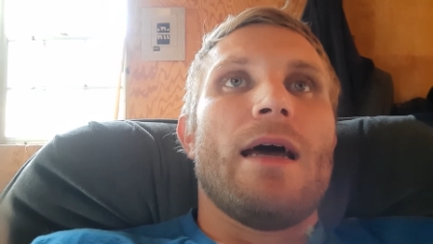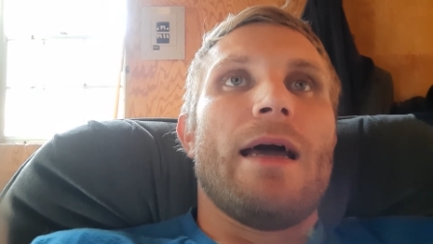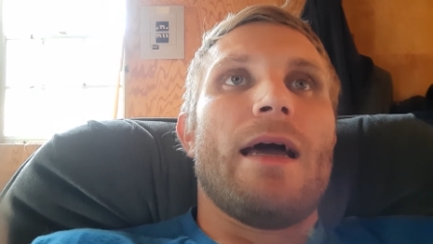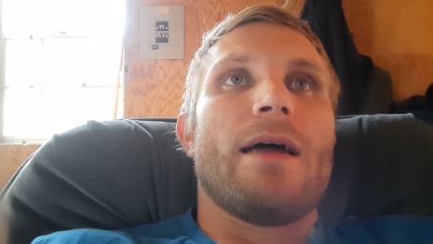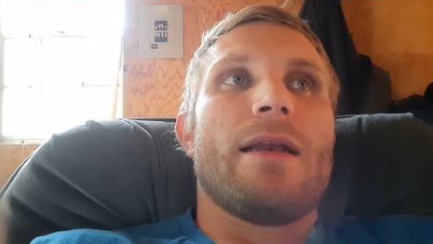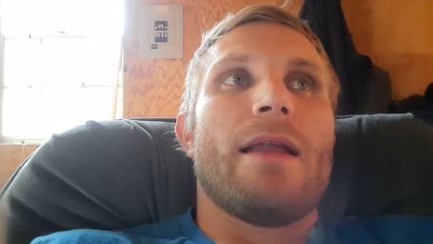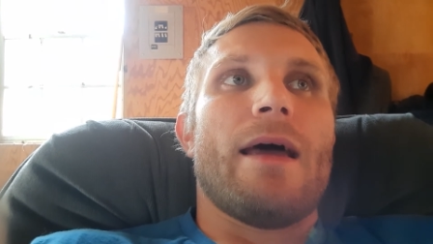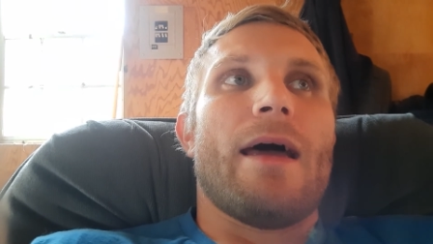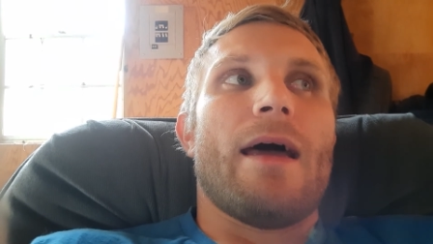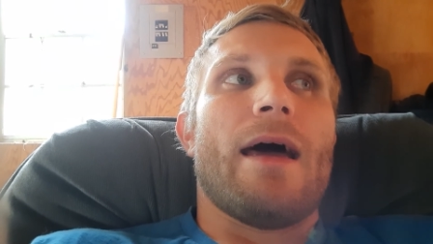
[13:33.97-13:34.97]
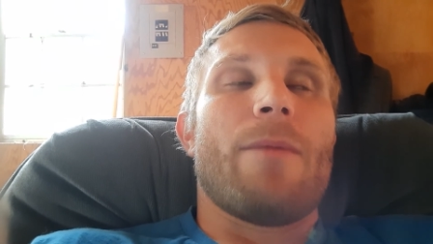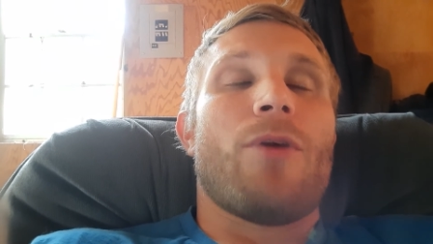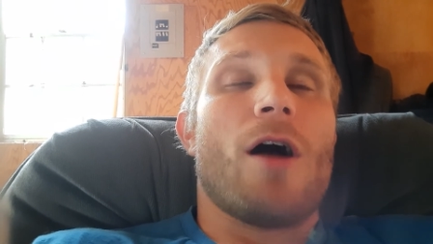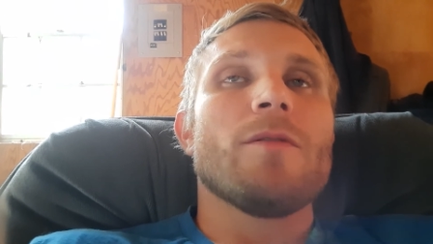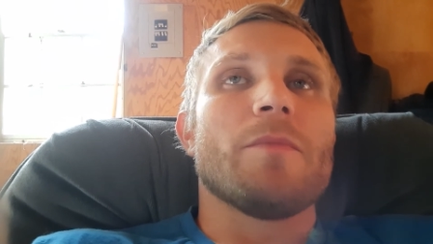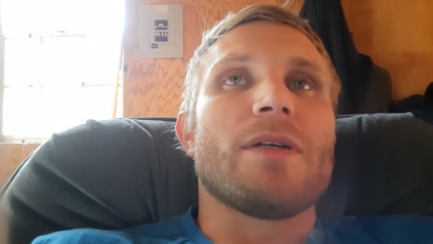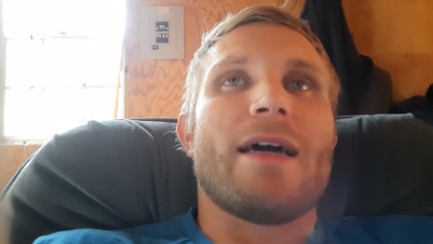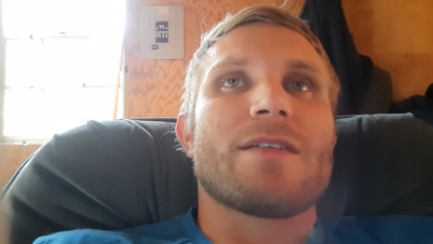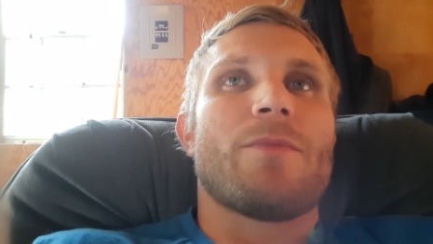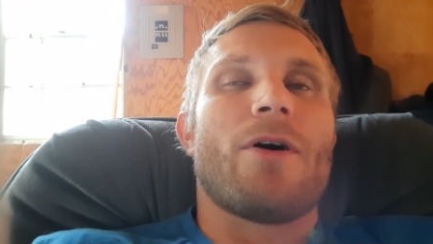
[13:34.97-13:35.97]
and
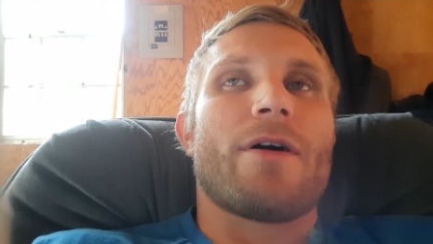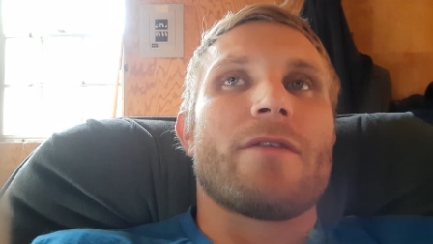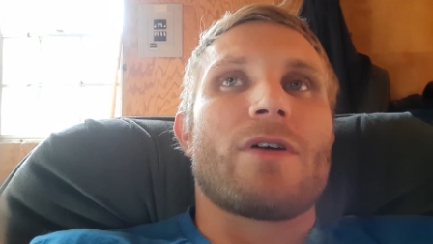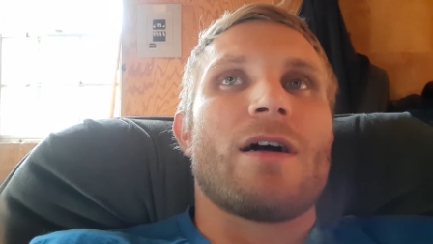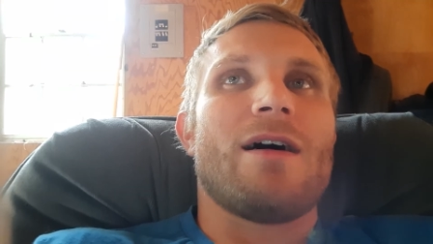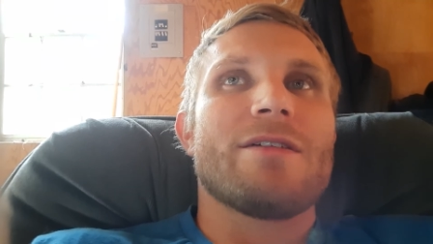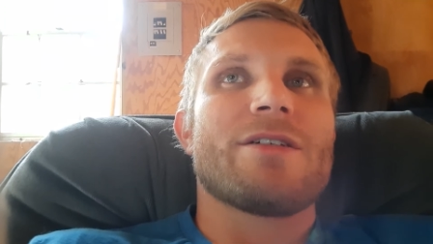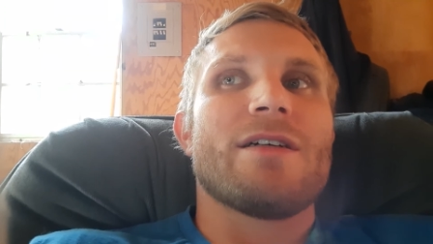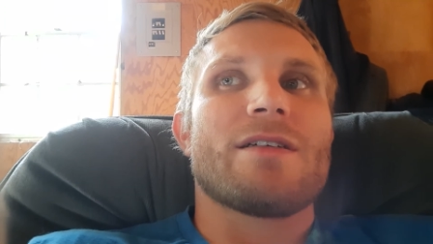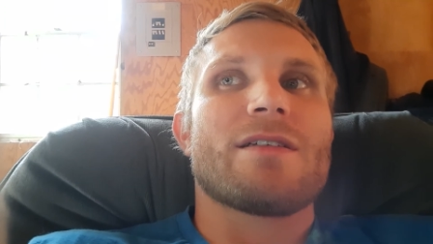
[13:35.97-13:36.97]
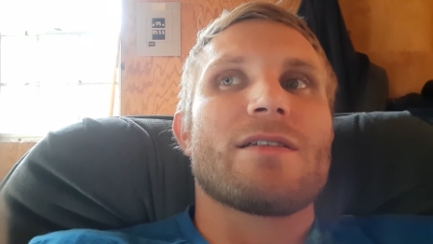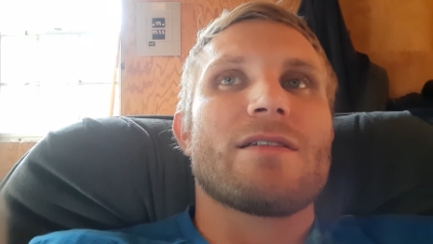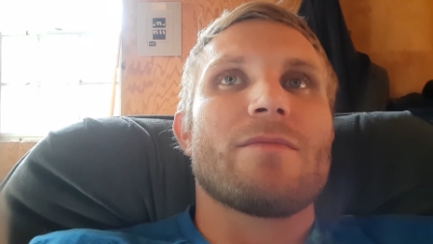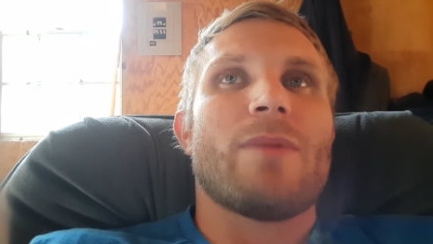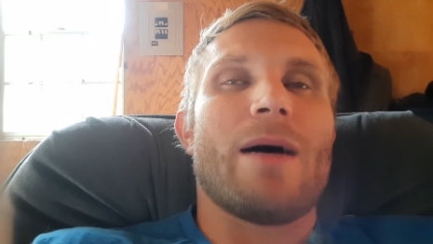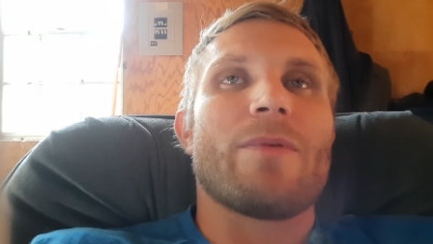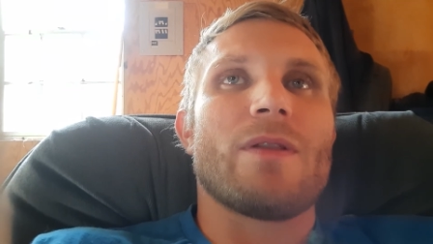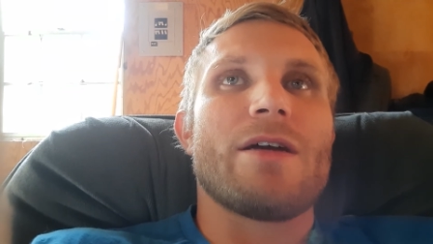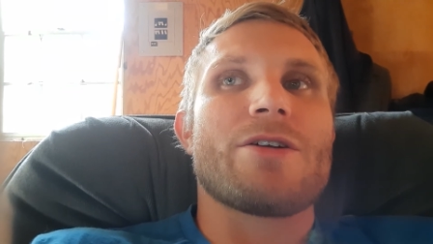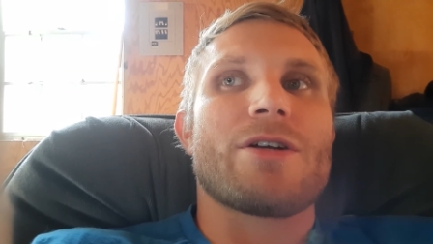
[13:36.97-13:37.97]
probably as part of a conscious
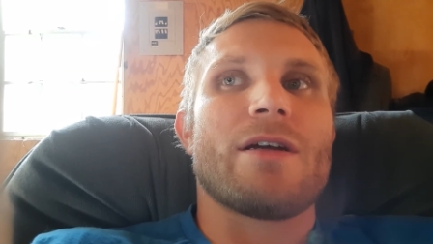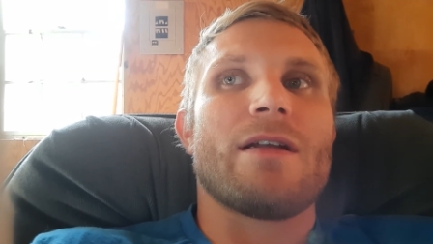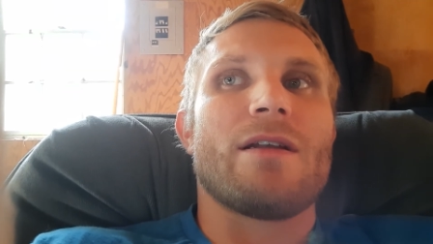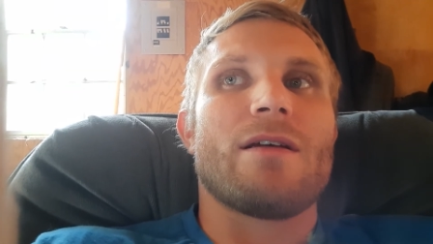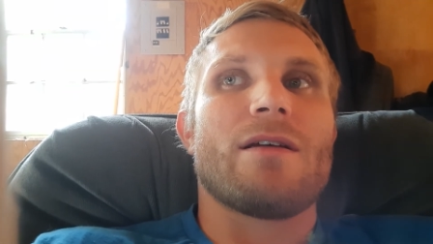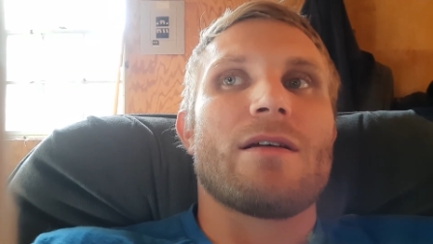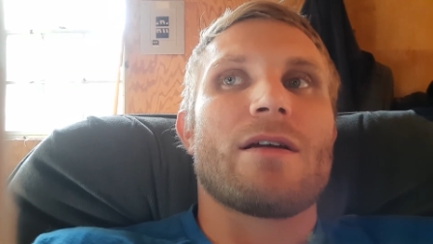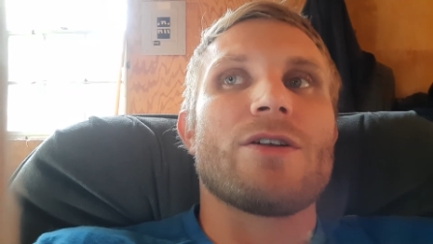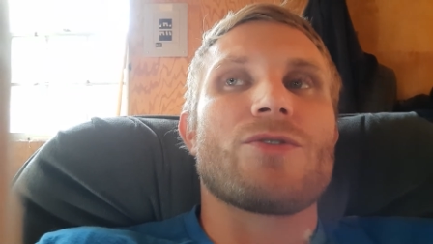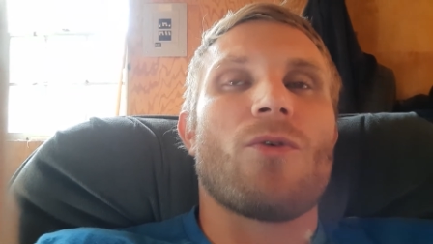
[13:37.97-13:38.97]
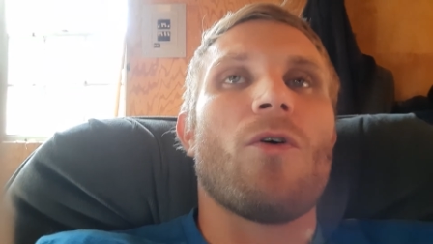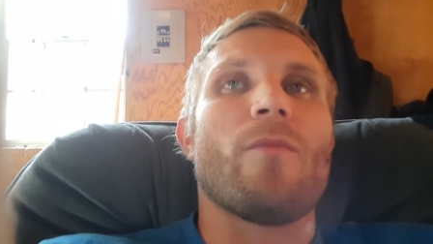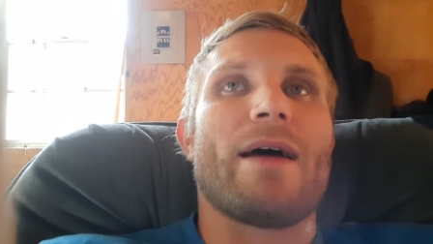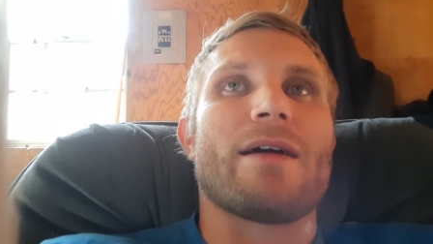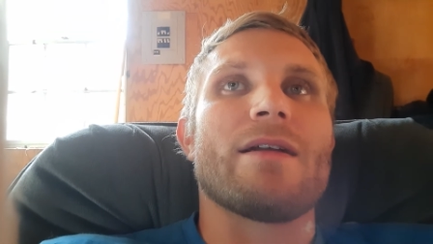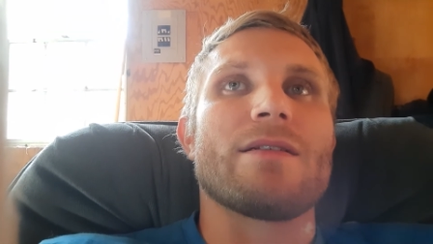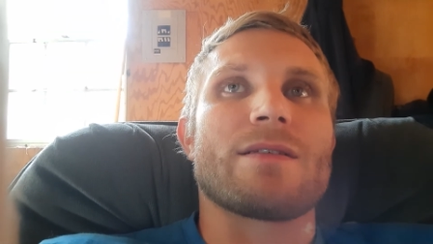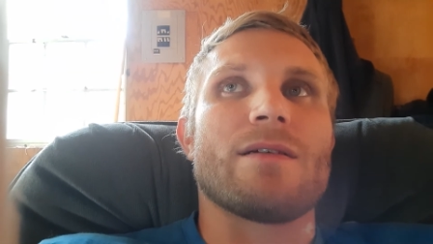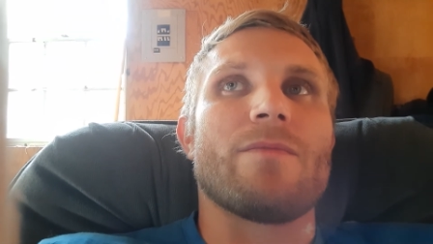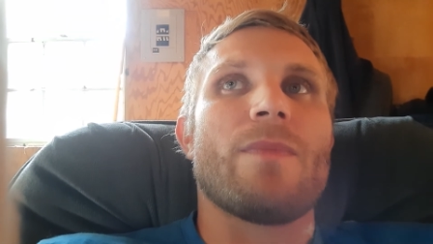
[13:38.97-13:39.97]
population control
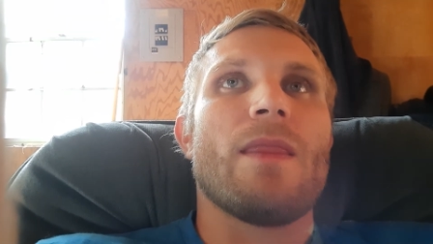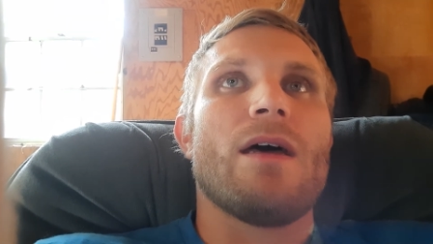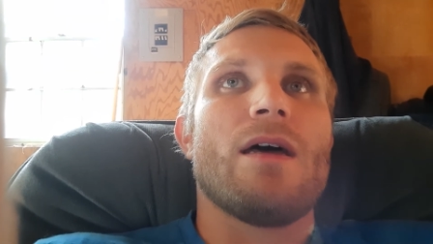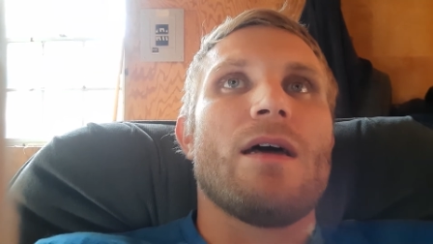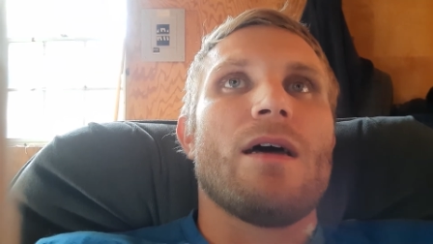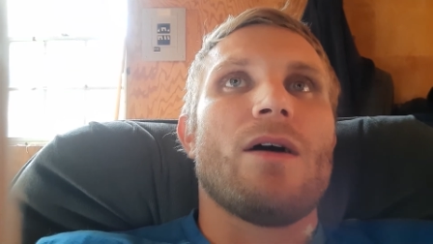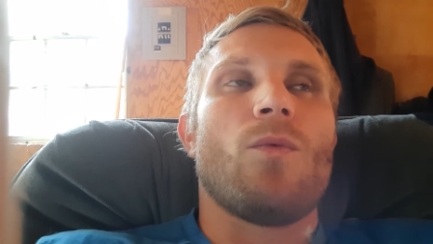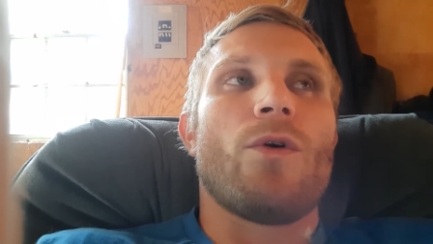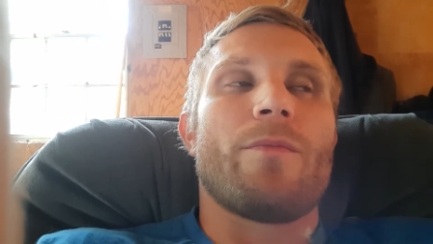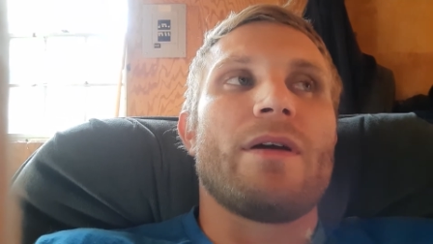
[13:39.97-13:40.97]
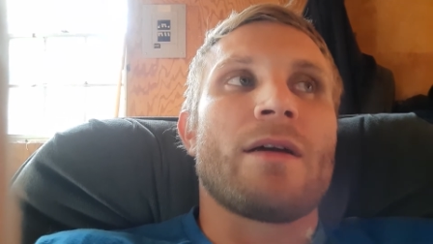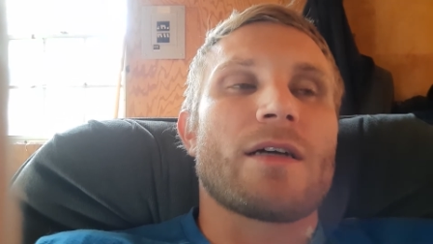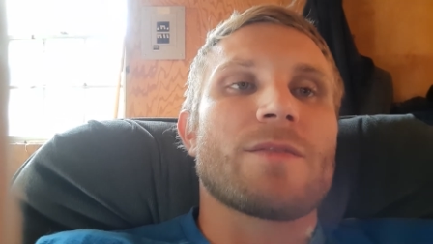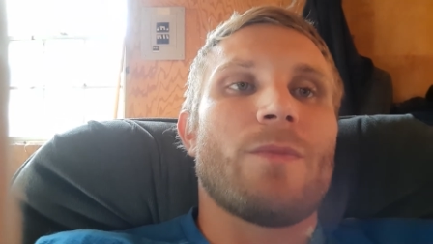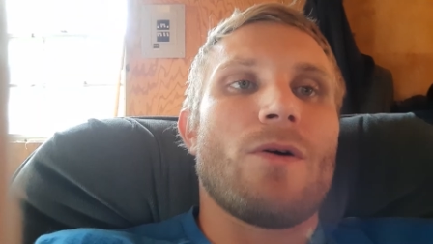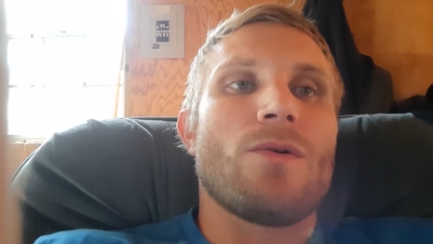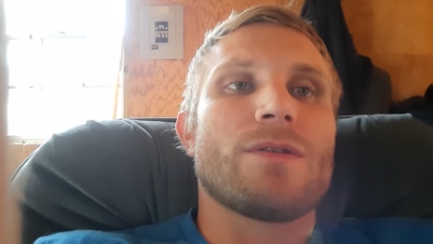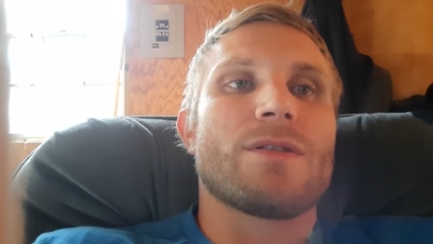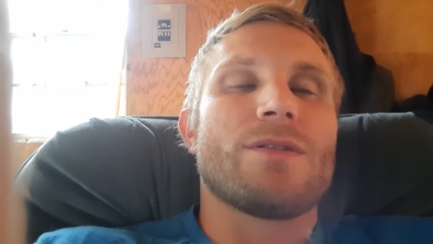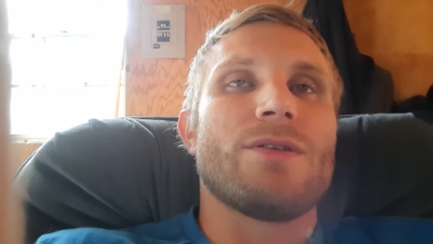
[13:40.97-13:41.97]
mechanism, we're being
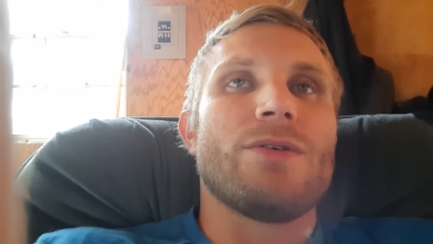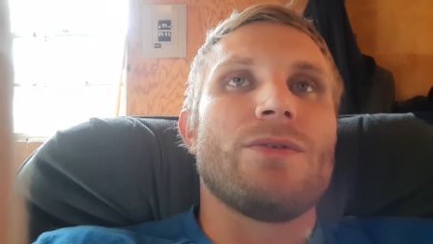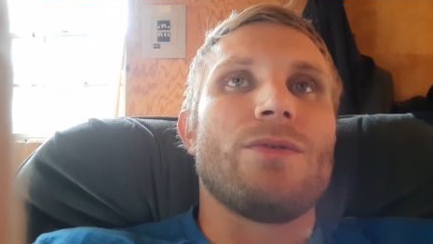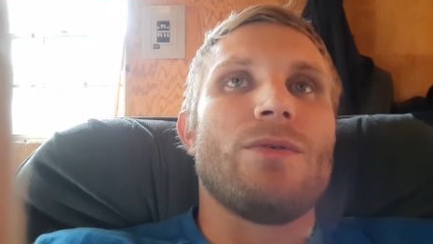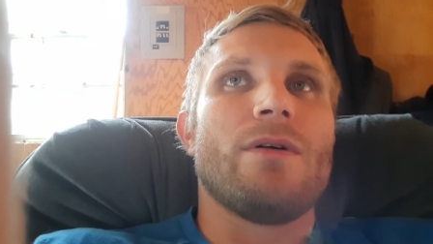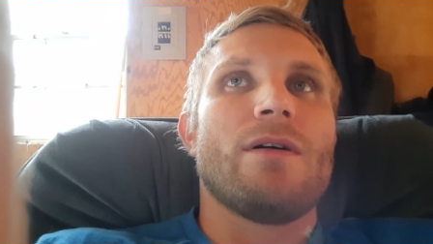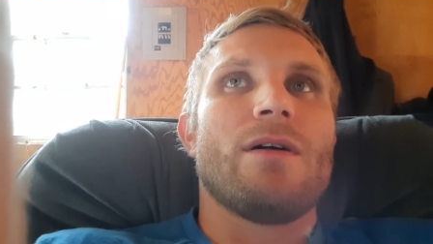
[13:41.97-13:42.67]
exposed to